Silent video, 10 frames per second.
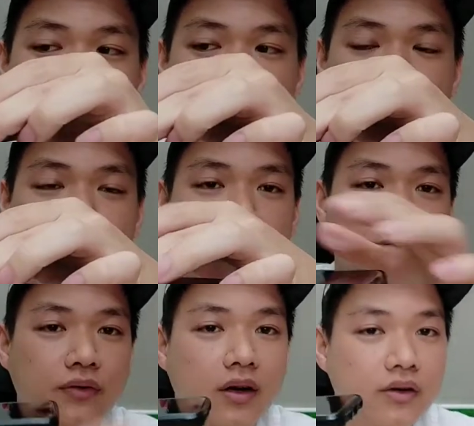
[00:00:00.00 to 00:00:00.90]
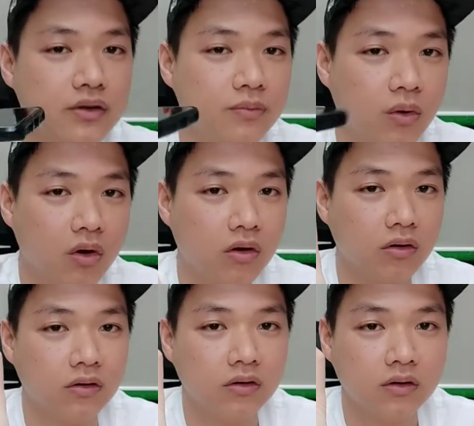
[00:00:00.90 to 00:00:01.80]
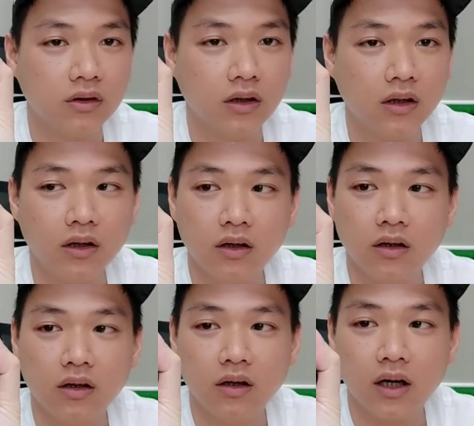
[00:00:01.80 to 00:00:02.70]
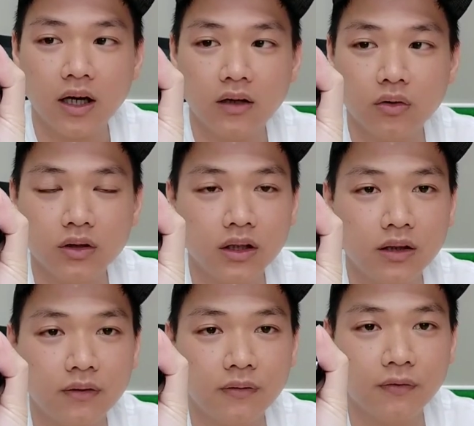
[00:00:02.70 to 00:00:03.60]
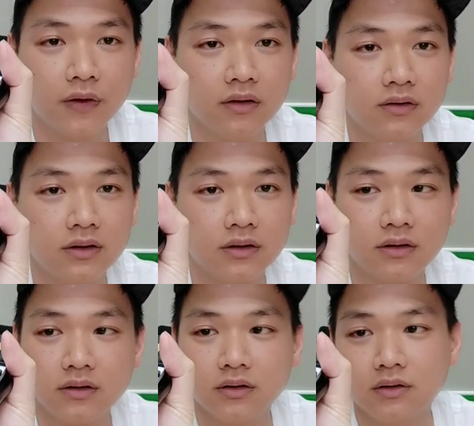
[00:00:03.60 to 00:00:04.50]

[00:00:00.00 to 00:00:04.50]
it is very small. I don't think it feels